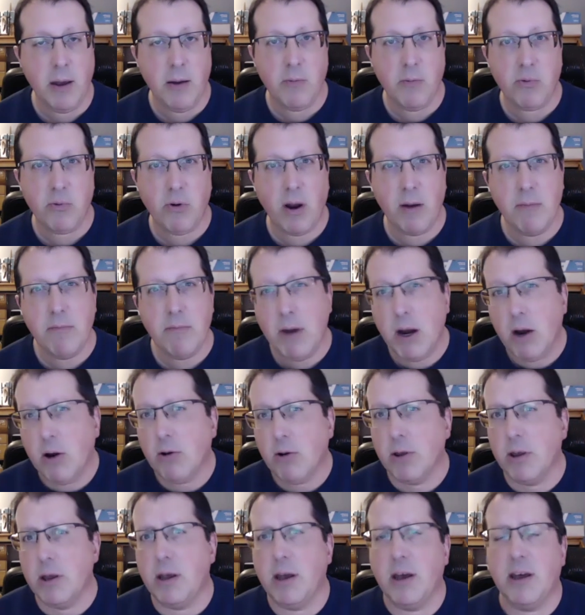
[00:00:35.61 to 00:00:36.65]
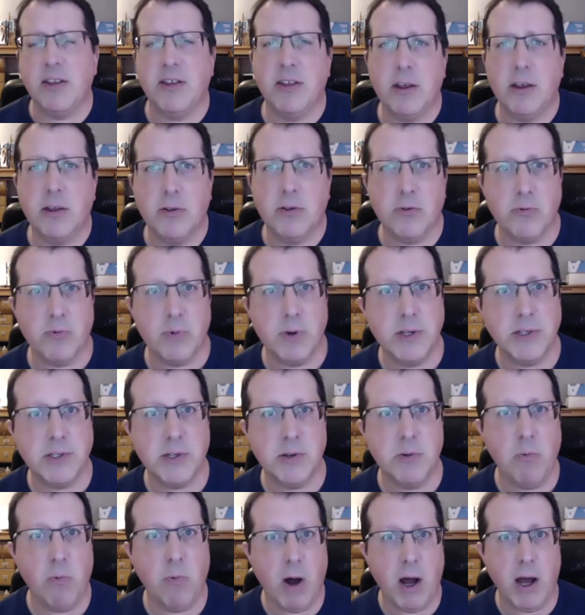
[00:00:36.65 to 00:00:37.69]
Primarily, I think the
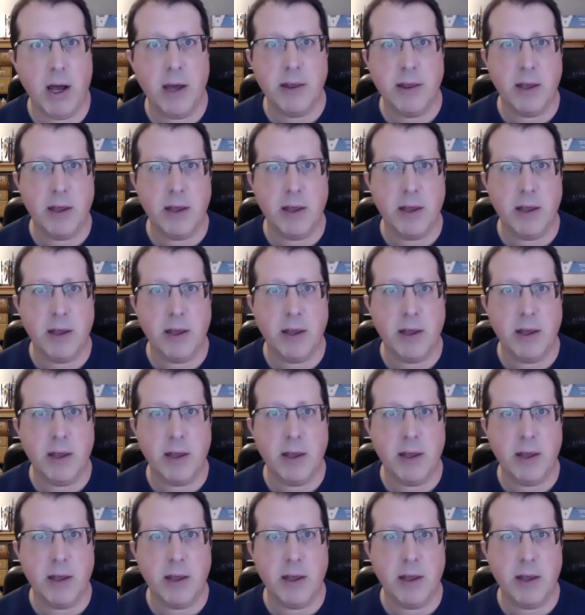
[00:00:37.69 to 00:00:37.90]
reason why